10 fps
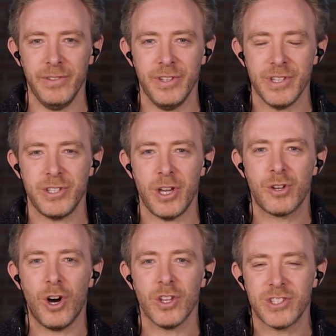There's no
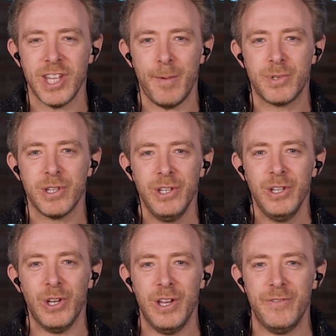concept
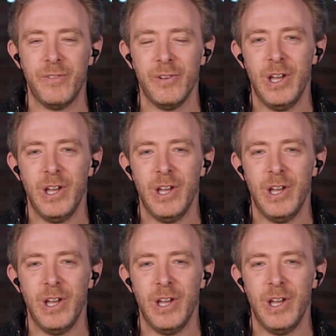of